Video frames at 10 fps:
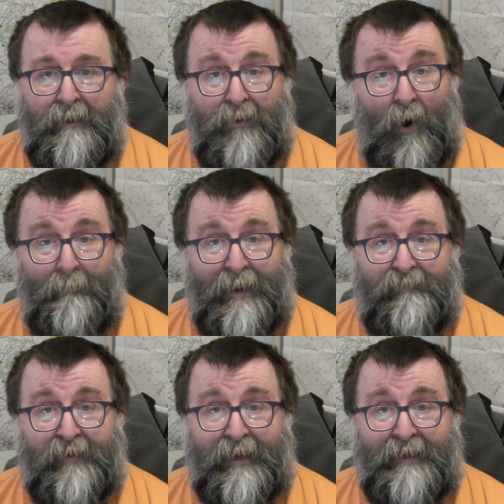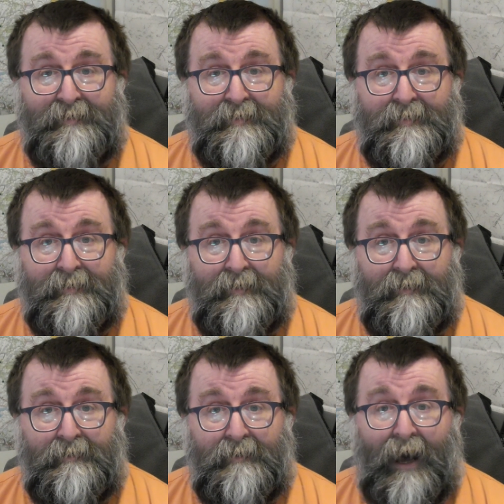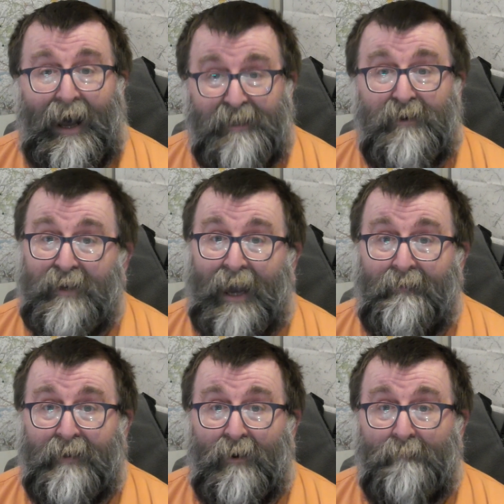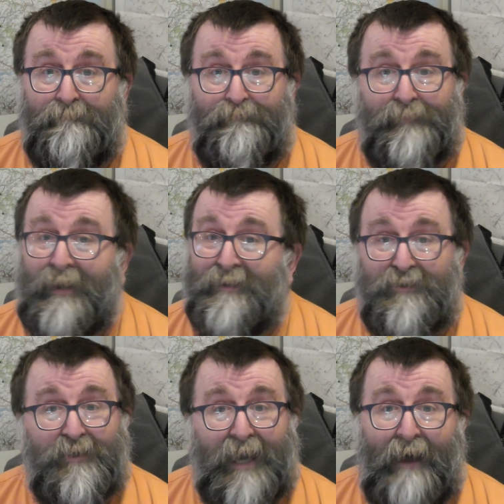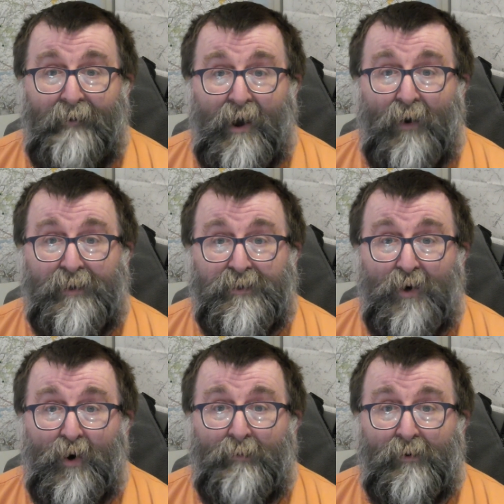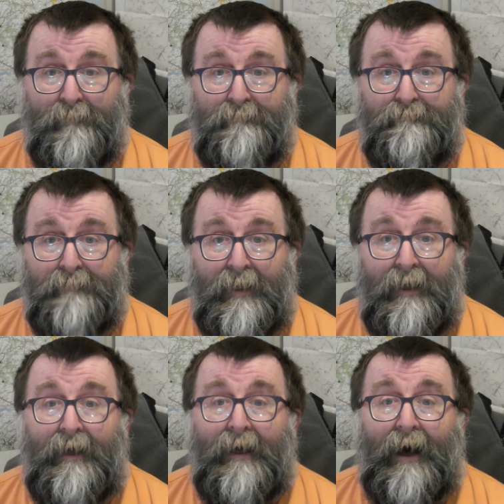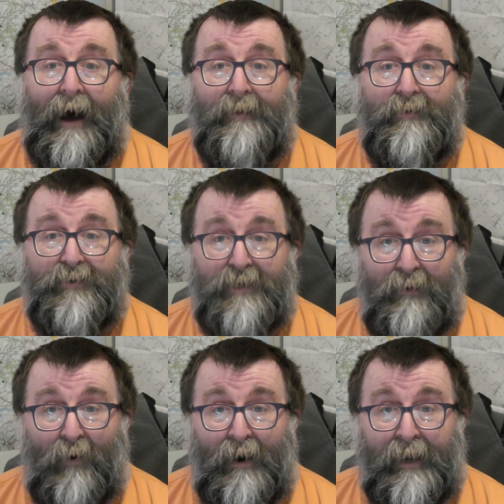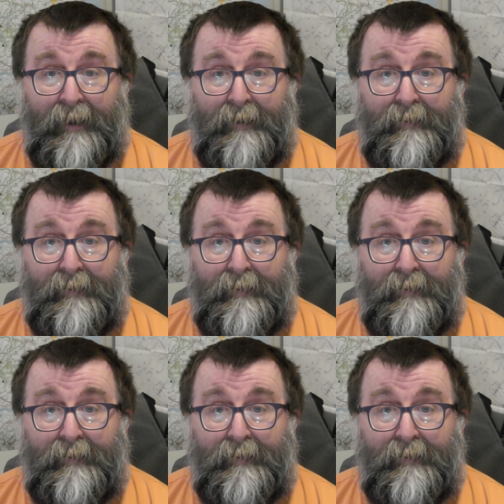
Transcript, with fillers: not made for kids and you carry on. Just carry on as normal and you'll see why.